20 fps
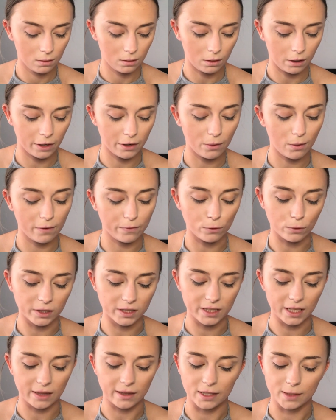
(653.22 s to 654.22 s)
I know I've already
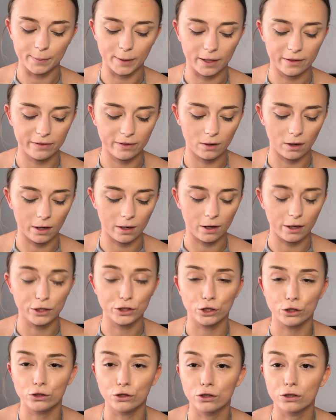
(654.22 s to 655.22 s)
said this, but I feel like I
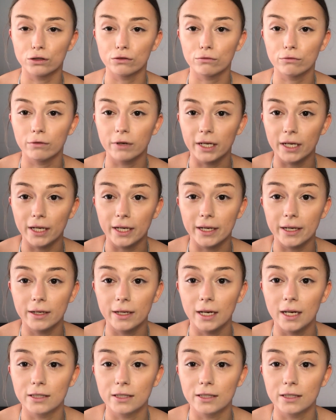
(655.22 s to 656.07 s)
should just reiterate